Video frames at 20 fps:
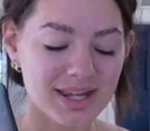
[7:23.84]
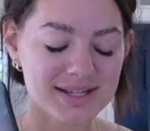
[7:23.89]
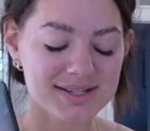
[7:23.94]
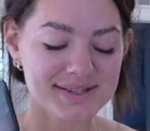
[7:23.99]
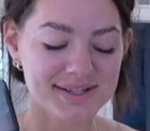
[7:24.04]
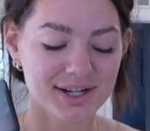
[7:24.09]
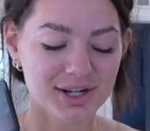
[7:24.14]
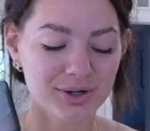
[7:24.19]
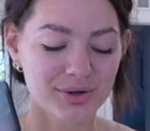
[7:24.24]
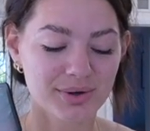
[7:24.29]

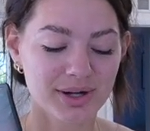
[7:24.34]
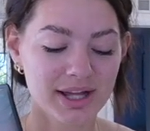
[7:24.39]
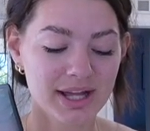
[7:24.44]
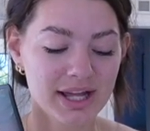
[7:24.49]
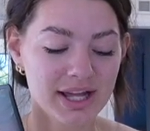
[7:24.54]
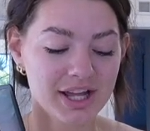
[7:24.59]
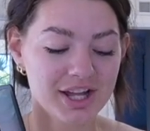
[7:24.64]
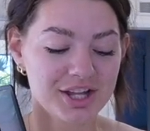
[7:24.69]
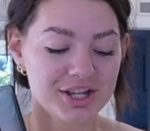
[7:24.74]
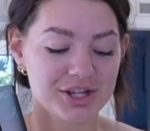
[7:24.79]
So
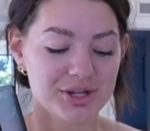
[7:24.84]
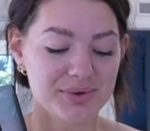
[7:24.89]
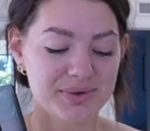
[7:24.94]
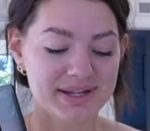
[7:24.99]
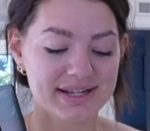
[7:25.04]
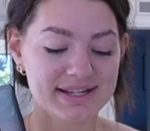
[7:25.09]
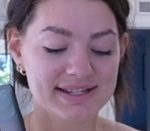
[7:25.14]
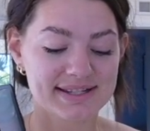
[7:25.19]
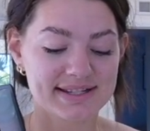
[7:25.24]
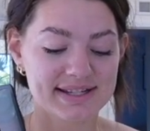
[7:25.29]
you
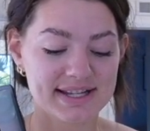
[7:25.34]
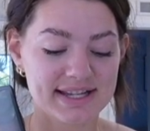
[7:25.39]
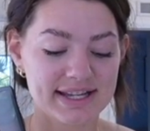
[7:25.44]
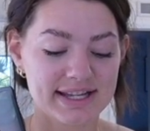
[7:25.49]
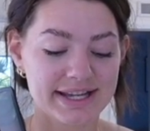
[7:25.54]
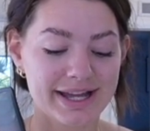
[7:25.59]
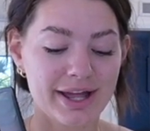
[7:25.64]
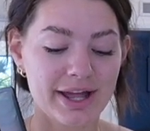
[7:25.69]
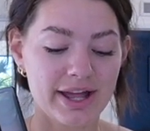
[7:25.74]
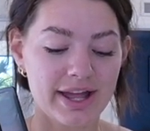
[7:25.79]
can
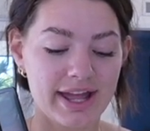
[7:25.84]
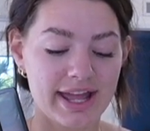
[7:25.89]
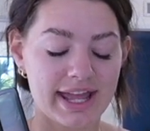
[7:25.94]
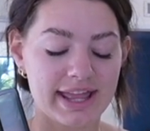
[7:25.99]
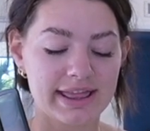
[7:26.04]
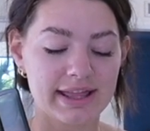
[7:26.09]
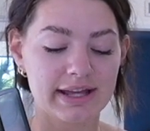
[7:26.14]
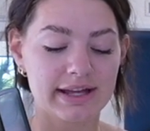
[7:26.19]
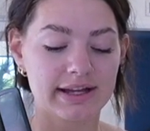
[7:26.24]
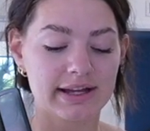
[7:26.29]
see
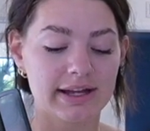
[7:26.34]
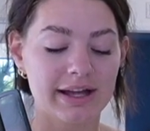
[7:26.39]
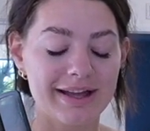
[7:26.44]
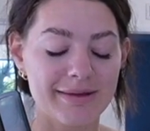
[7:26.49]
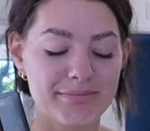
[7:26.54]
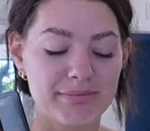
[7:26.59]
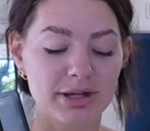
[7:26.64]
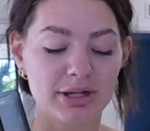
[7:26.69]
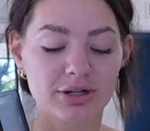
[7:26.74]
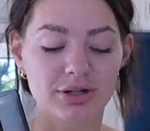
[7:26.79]
in the
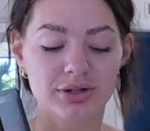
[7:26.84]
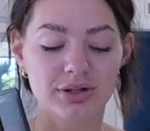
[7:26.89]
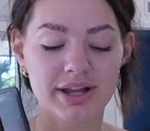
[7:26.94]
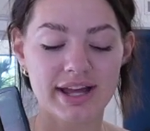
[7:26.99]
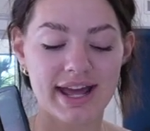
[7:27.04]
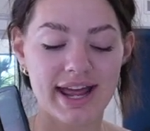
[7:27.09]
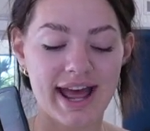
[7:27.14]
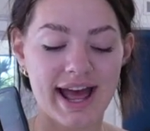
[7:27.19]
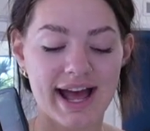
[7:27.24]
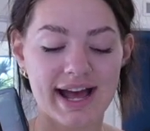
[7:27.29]
middle,
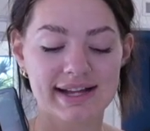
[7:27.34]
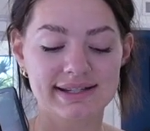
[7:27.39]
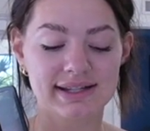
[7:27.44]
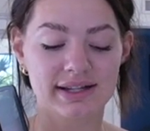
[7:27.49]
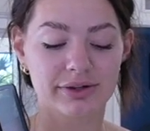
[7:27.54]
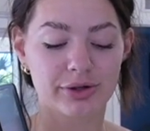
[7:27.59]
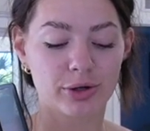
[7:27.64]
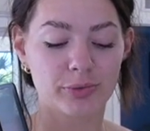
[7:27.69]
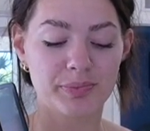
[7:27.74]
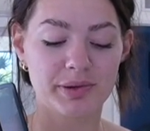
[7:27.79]
it has a
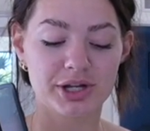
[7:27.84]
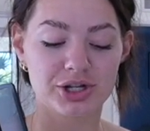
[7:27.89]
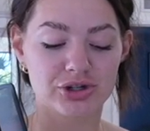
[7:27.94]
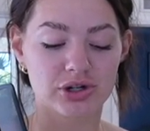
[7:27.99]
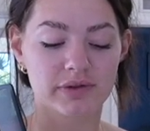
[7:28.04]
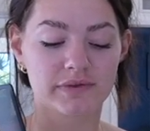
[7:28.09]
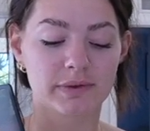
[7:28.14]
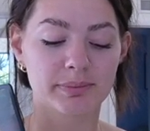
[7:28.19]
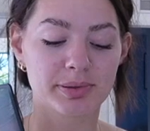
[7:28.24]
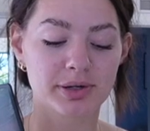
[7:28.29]
little
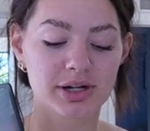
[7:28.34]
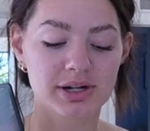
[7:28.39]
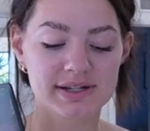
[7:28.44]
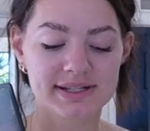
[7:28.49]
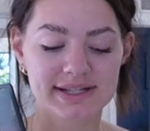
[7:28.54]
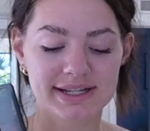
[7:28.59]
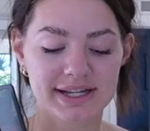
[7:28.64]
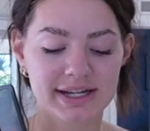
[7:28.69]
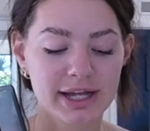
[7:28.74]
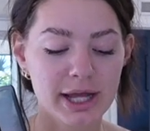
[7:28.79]
picture of a
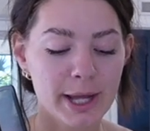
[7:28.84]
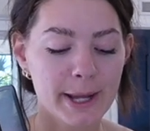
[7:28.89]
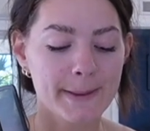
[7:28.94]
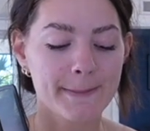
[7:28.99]
person.